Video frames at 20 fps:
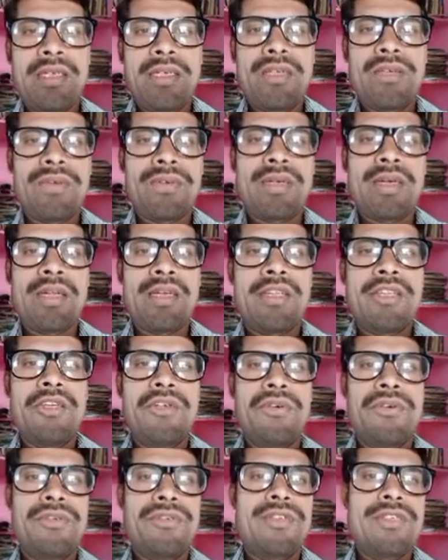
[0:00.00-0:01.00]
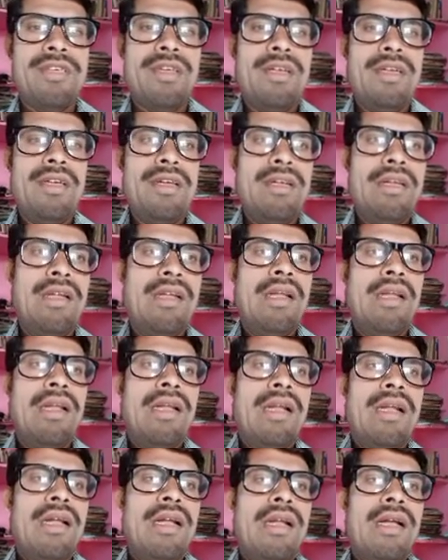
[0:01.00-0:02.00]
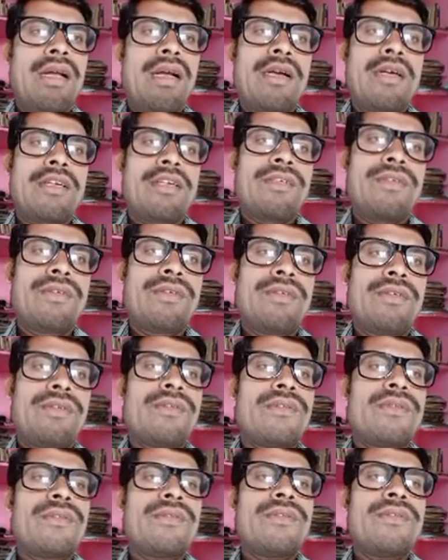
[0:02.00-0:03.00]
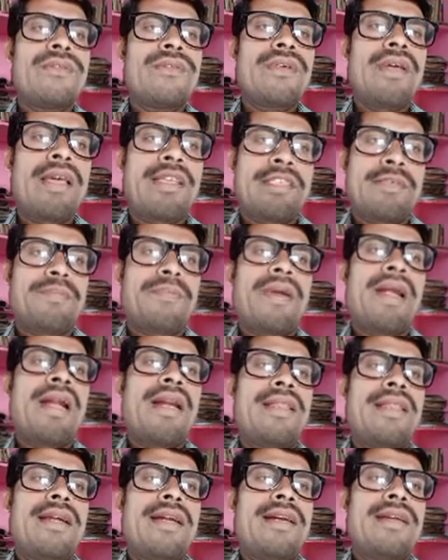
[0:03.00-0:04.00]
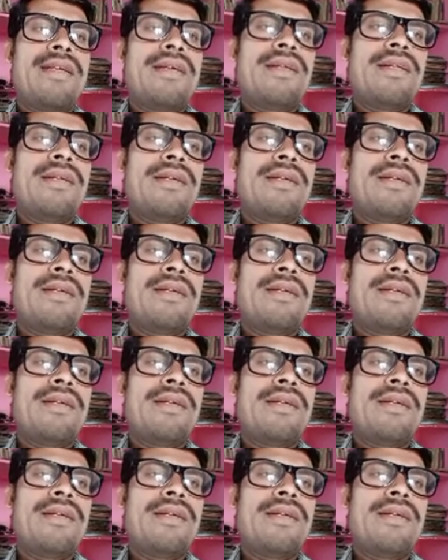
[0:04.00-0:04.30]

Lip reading: You can use to expand that.